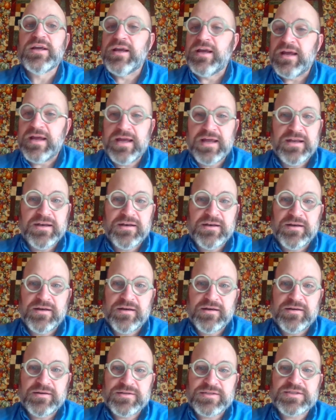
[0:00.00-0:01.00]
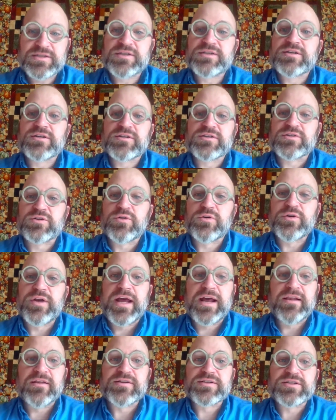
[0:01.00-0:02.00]
and statistical
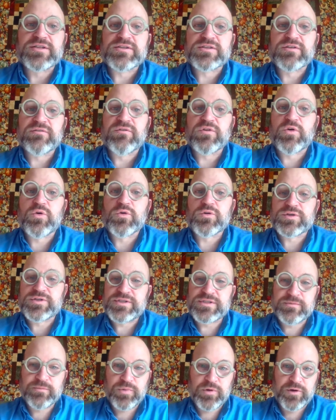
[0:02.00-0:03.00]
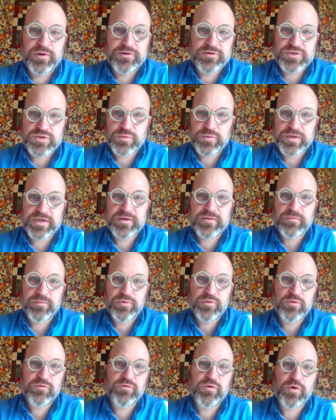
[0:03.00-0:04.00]
analysis of the courses and players so we can
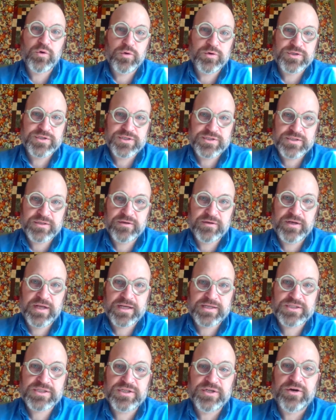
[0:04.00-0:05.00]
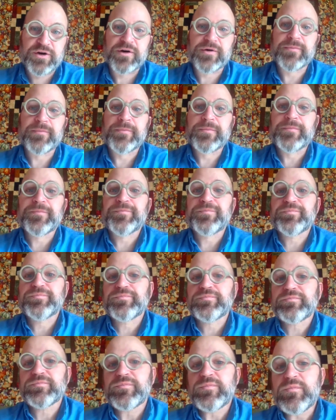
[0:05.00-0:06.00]
improve the courses in the next year.
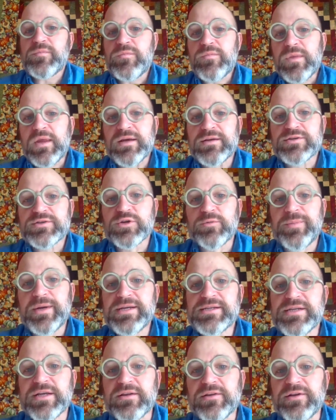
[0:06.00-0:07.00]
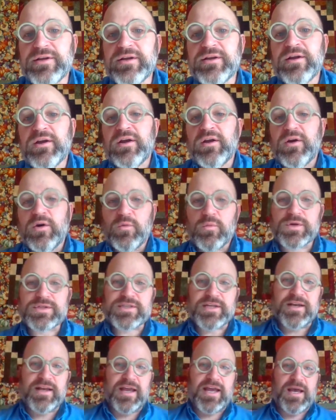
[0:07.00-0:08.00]
So basically, what's
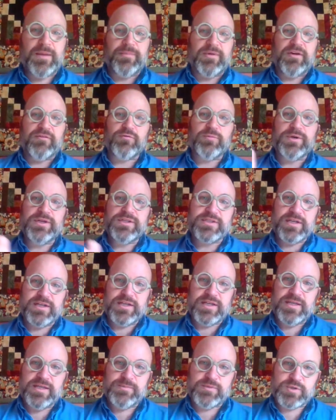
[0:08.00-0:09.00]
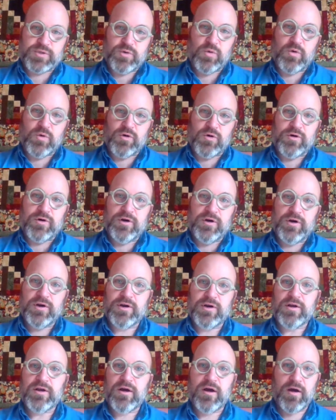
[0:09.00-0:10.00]
going to happen, everybody's going to keep score
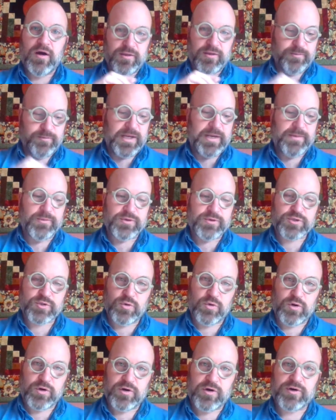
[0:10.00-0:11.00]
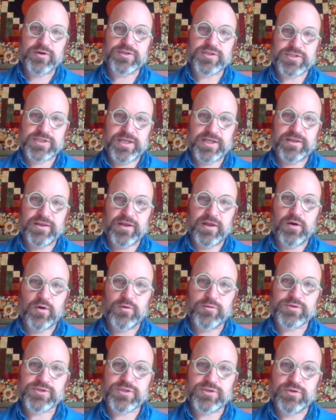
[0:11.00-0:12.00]
on the paper scorecard just like they
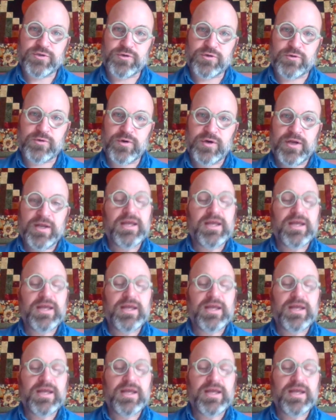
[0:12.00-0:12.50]
always do.